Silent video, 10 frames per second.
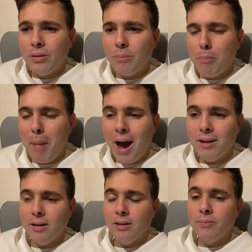
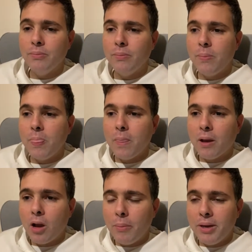manna
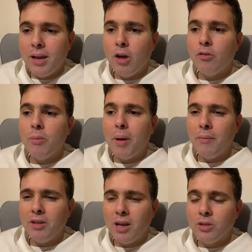coming down from
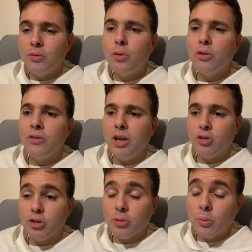heaven as food of the
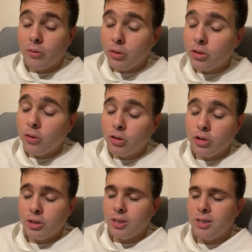angels? Well, first of all,
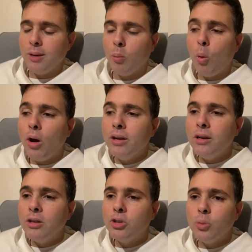just to say, what
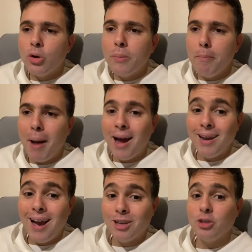does the word manna
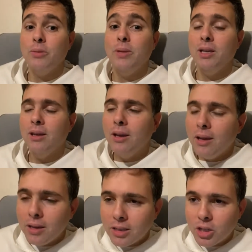actually mean?
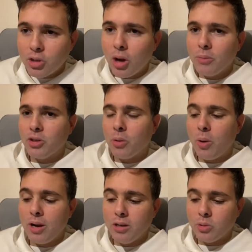St. Thomas
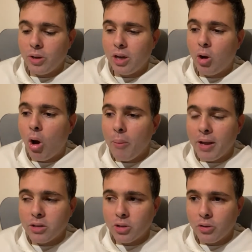Aquinas, when he
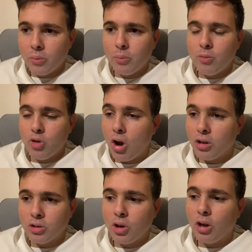comments on the
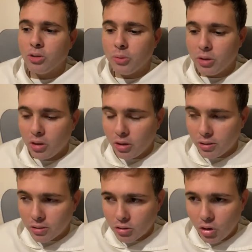John's Gospel
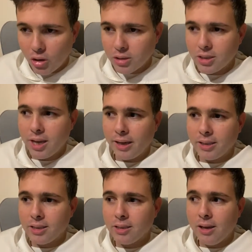on John 6,